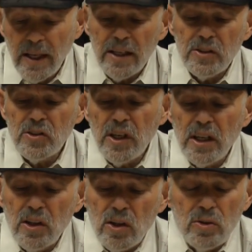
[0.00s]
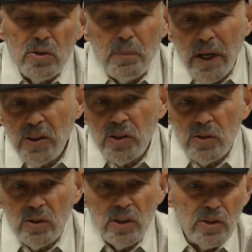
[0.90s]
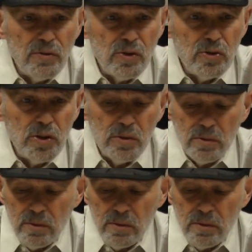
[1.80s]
As the saying goes, patience is a virtue.